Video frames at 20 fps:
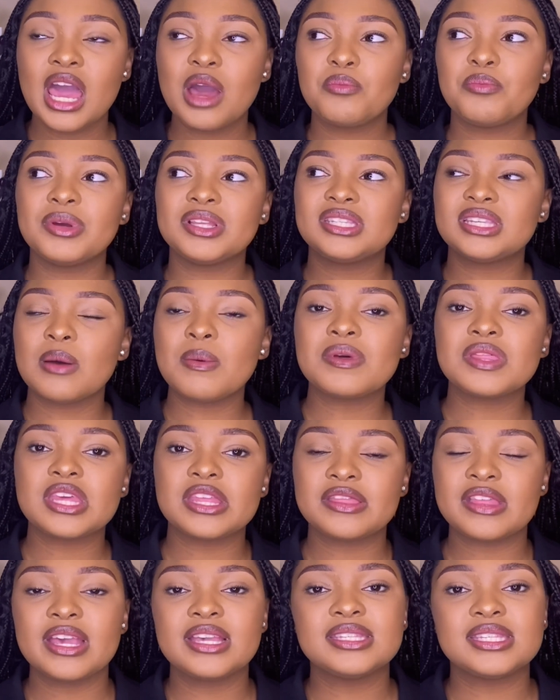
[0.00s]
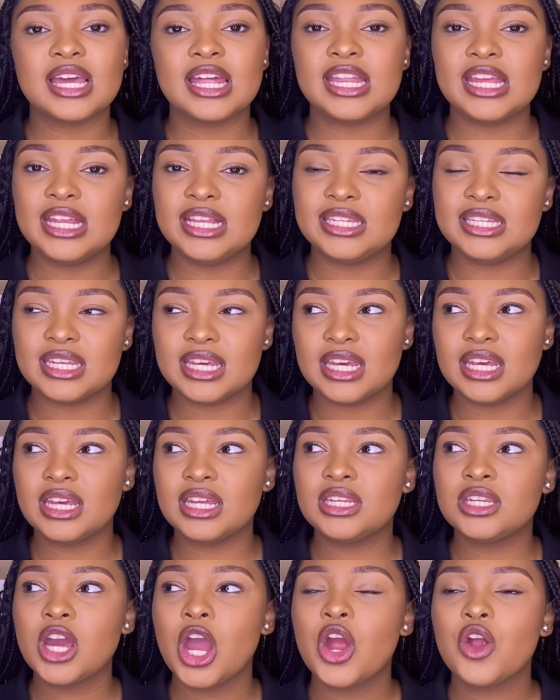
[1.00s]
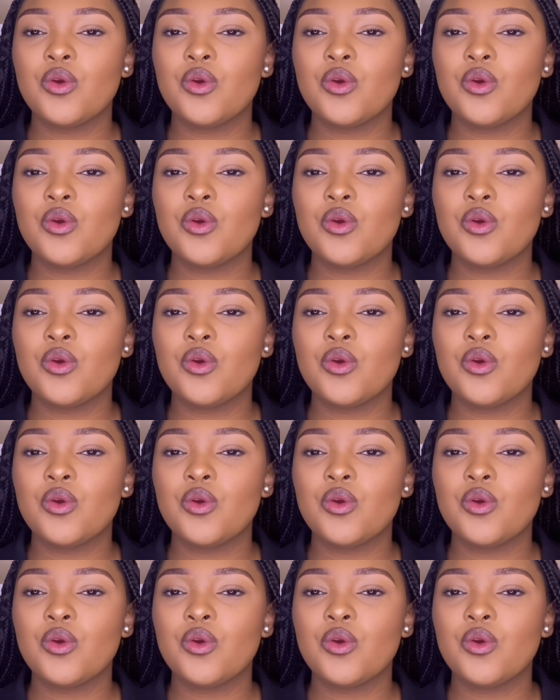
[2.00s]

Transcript: but some of the things that he did